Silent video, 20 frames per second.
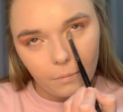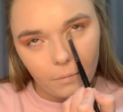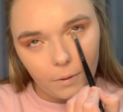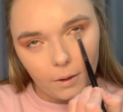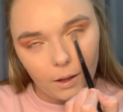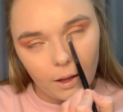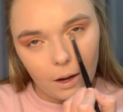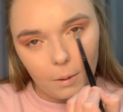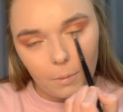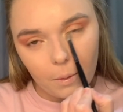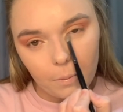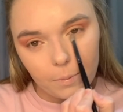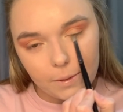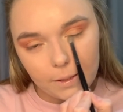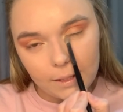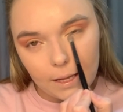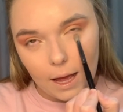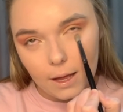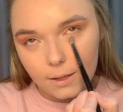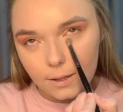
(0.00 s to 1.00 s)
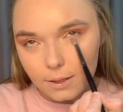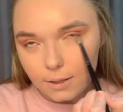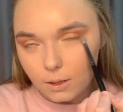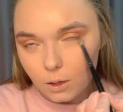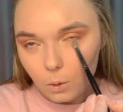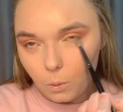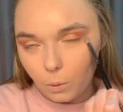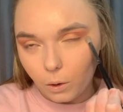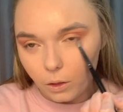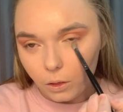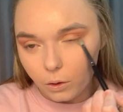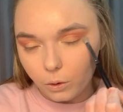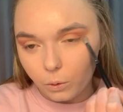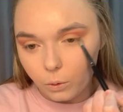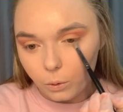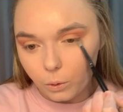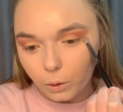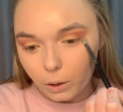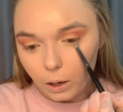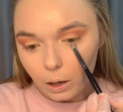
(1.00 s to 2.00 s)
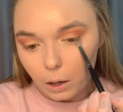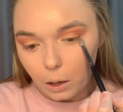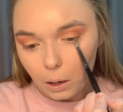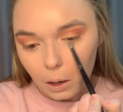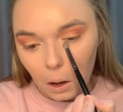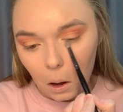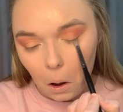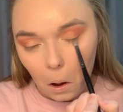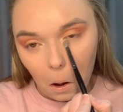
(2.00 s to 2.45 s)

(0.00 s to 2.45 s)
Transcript: and I'm obsessed with under eye.